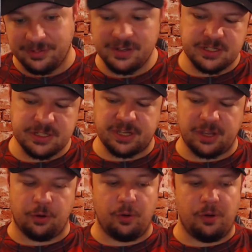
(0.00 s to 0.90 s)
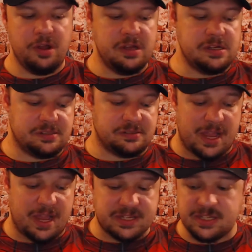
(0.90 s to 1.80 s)
So,
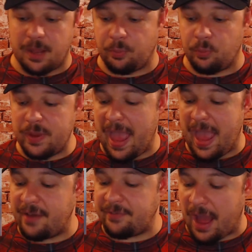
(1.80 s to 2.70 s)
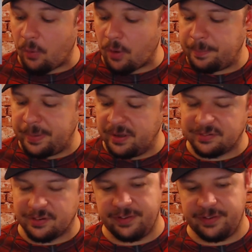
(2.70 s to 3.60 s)
last up, we have our
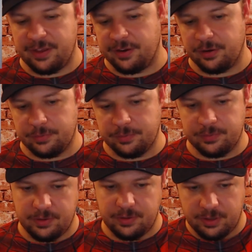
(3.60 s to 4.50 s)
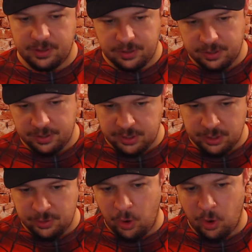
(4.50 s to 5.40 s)
Build-A-Figure.
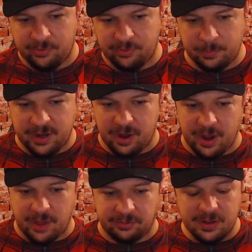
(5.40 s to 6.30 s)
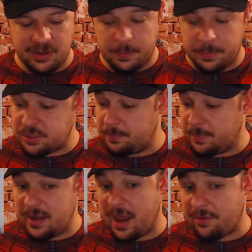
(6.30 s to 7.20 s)
You know him from Daredevil, but you
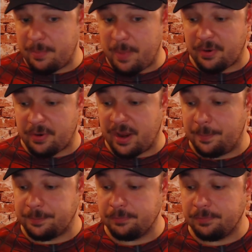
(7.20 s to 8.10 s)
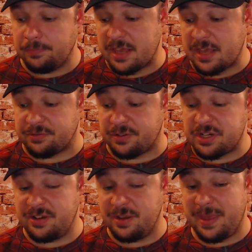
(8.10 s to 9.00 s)
might not remember him as
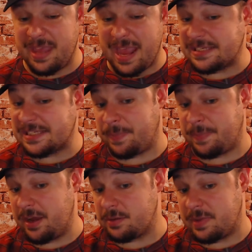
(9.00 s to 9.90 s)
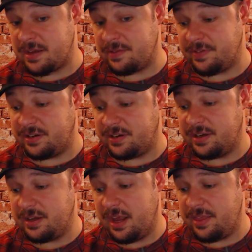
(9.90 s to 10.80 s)
originally being a Spider-Man villain,
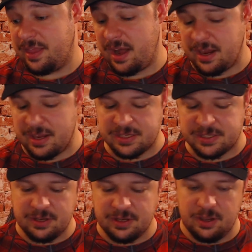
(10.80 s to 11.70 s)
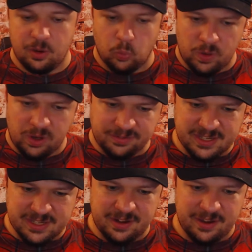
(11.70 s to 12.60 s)
and that is
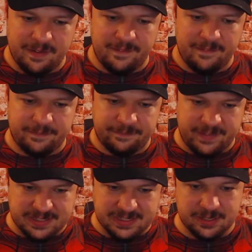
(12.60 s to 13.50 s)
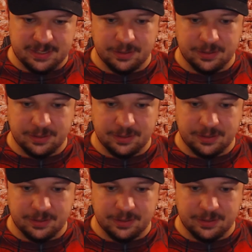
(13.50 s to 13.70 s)
Wilson Fisk.